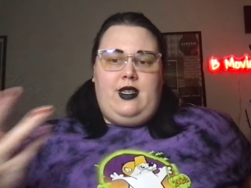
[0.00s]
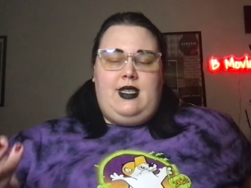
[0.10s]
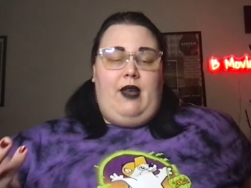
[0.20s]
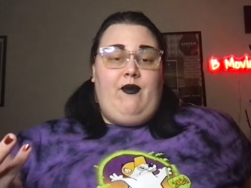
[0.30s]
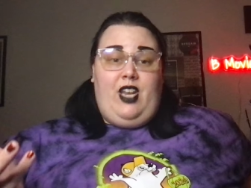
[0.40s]
the
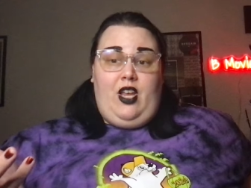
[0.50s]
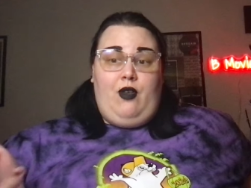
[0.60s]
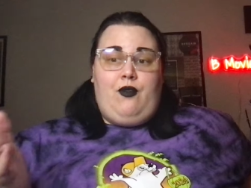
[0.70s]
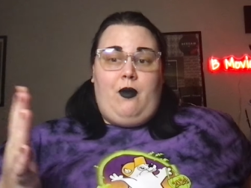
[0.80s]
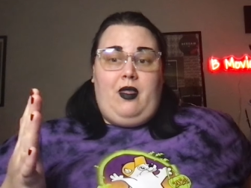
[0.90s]
same
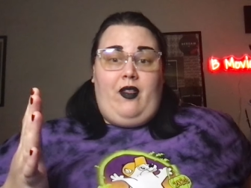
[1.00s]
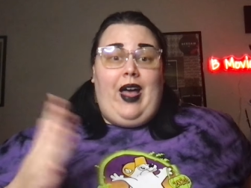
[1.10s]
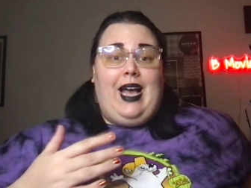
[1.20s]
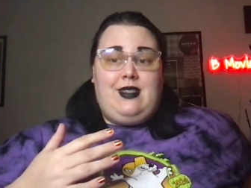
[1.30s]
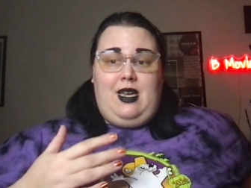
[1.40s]
video from the
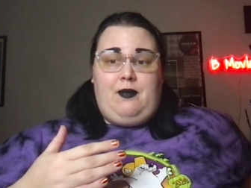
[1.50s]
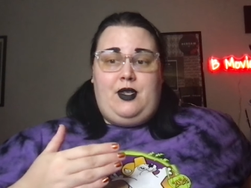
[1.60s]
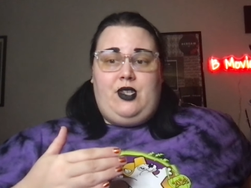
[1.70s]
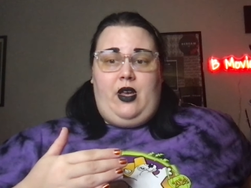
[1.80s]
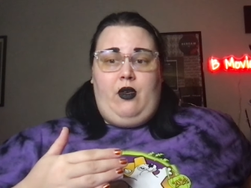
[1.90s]
last
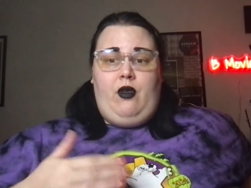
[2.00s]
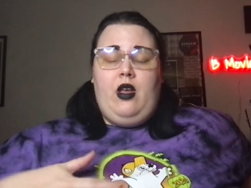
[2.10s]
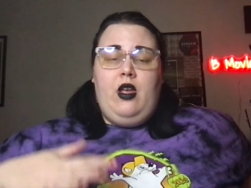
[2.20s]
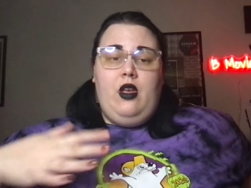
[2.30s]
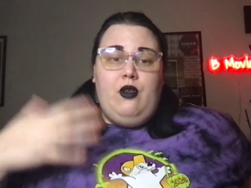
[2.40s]
episode
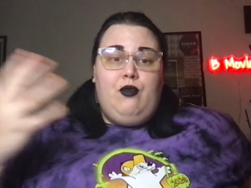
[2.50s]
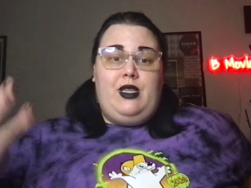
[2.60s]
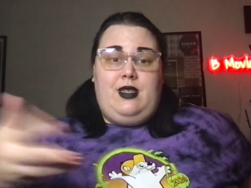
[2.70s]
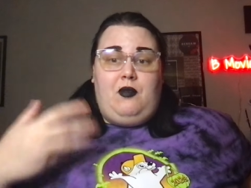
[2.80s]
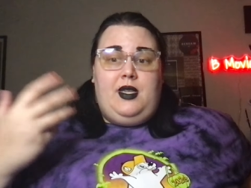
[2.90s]

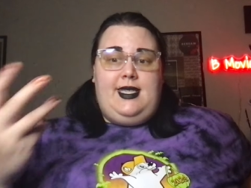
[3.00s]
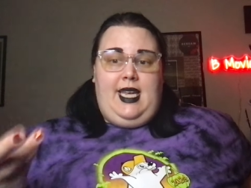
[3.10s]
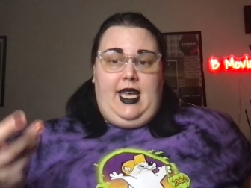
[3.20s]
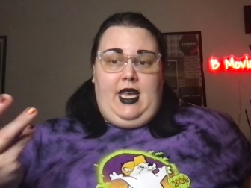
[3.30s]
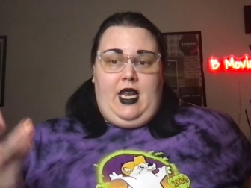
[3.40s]
with someone
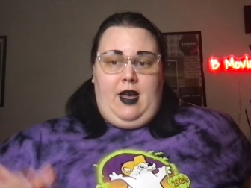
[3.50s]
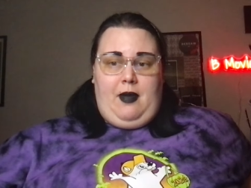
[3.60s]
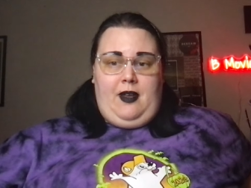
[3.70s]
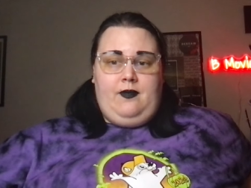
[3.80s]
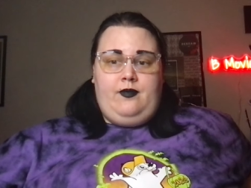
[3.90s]
singing and humming.